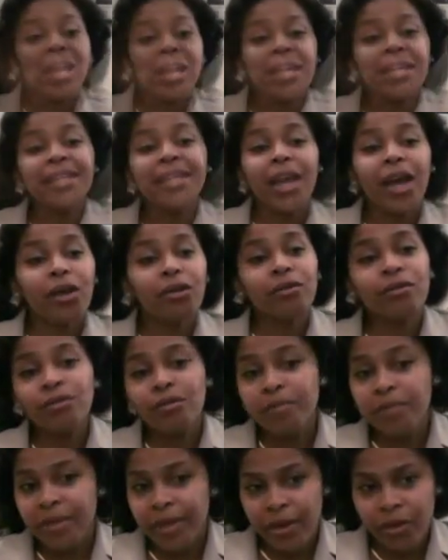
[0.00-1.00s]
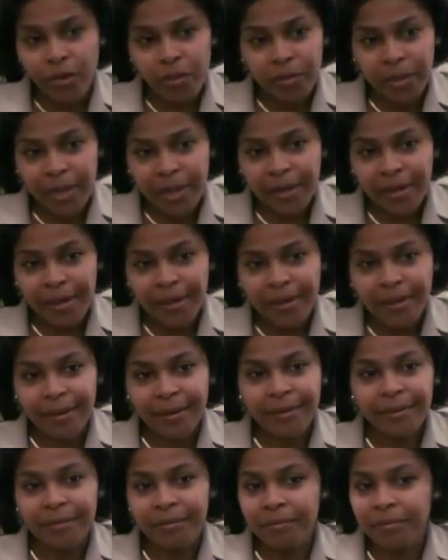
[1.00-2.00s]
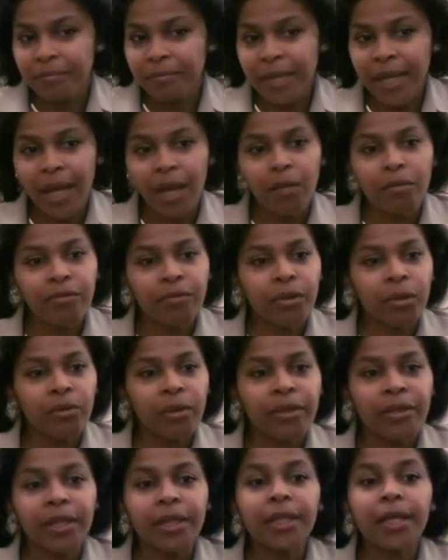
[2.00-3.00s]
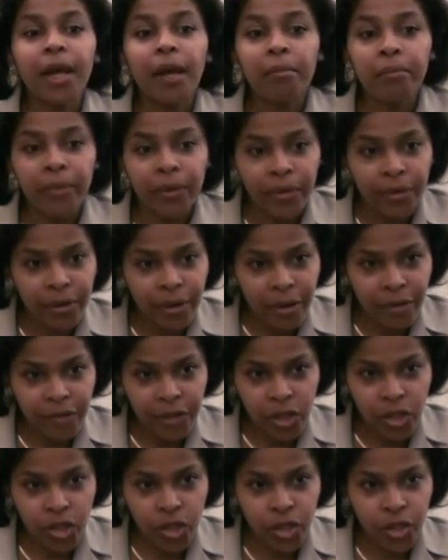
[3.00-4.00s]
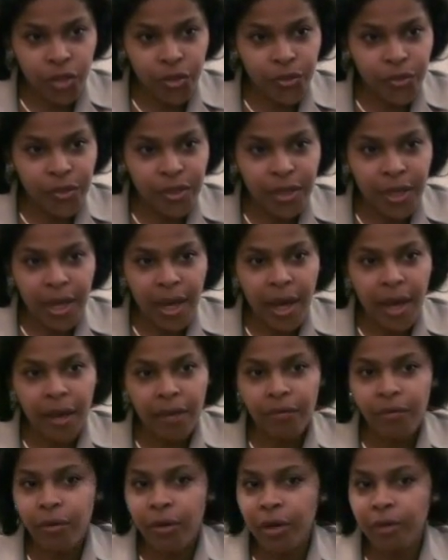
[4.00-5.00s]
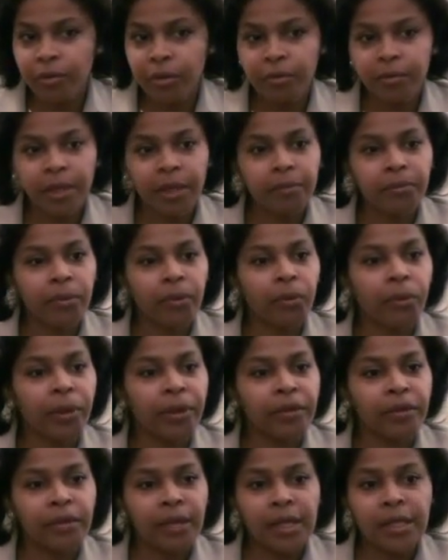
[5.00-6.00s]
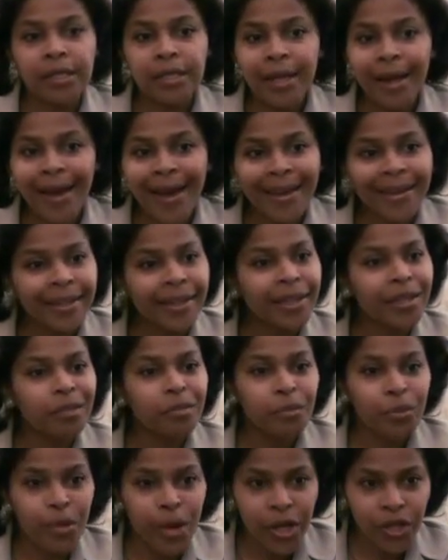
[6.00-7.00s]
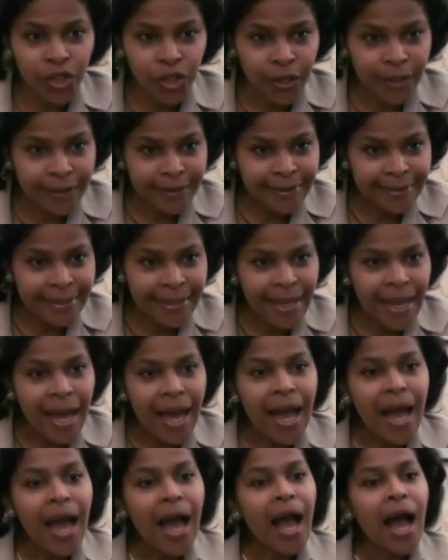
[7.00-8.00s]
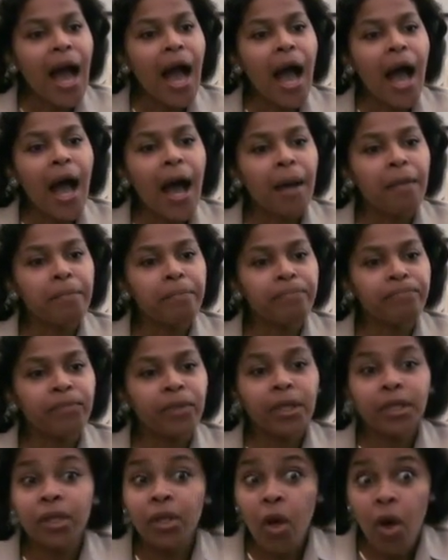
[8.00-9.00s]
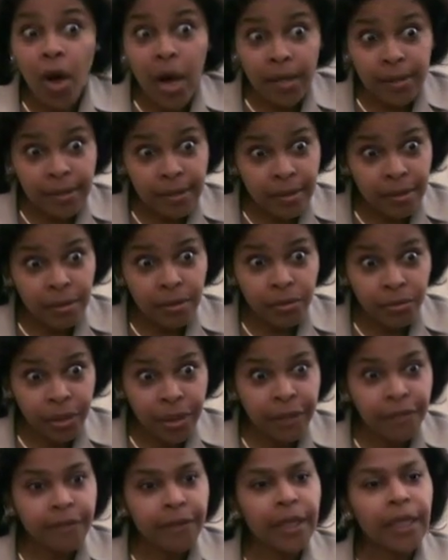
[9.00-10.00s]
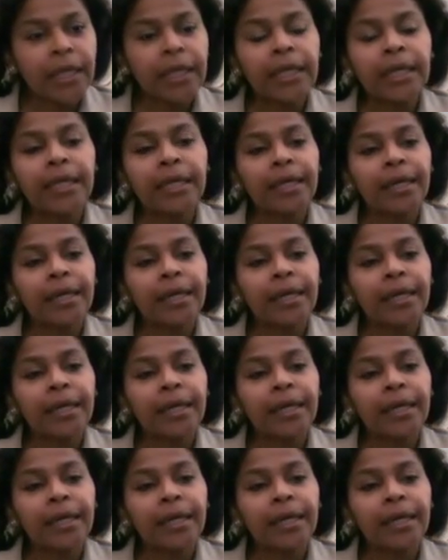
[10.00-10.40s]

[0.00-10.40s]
Now, group therapy can be helpful with a number of issues. I have worked with people with anxiety, depression, loss, grieving,